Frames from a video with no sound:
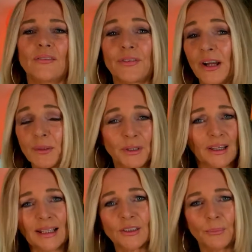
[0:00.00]
For anybody
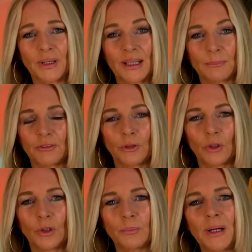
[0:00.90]
that's not been here
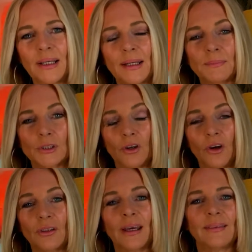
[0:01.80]
before, my name's
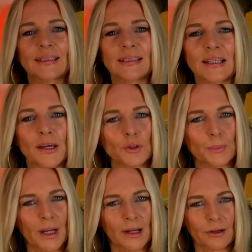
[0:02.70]
Dawn and this is Lounge
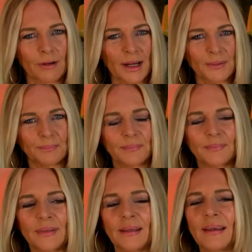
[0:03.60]
Bar Crime.
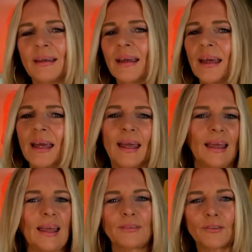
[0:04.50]

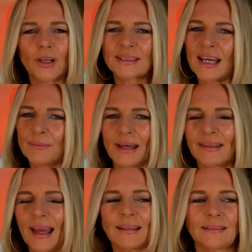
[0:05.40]
If I've got time at
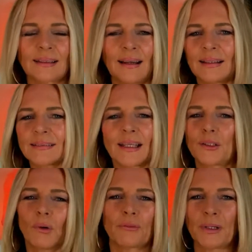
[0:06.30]
the end, I'll tell
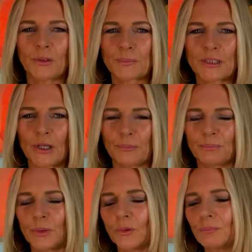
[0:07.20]
you what I've been up to,
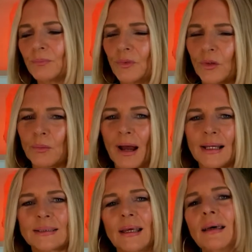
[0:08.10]
but
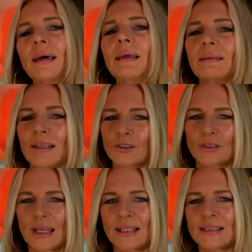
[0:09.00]
otherwise, let's
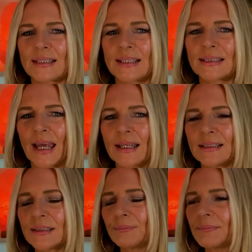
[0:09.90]
just get into this
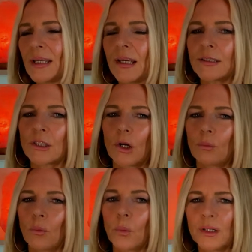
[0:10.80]
case. So
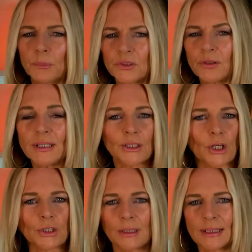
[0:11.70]
when I was
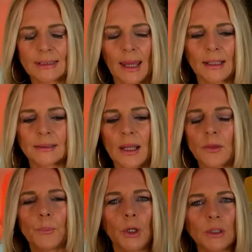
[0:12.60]
researching this case,
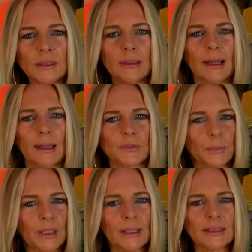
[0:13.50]
the person that kept
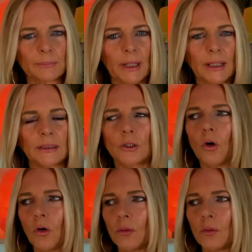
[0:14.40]
springing to mind all